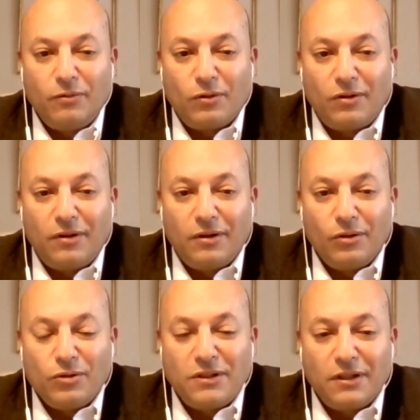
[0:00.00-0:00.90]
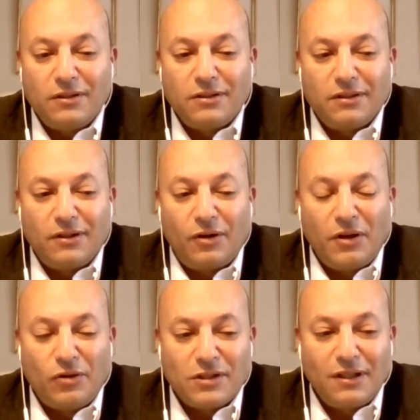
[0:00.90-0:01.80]
for those that are
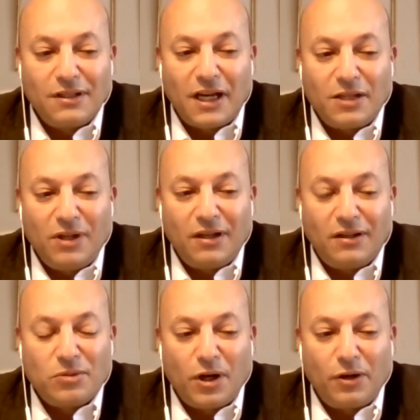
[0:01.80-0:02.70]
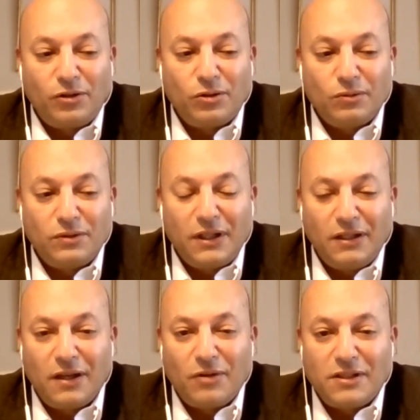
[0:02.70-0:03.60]
interested in SASB and aspire to take
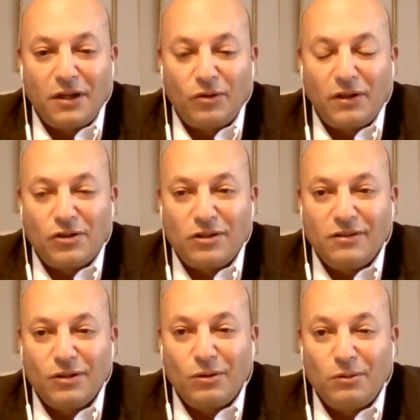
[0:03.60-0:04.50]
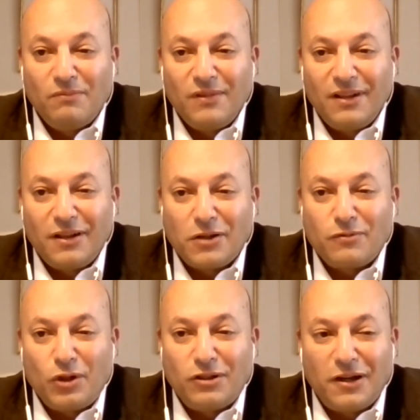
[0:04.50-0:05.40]
the FSA credential. So thanks
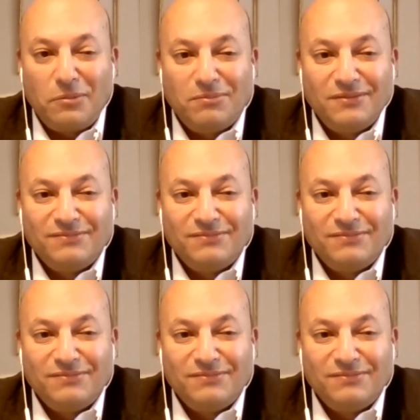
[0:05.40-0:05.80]
for your time.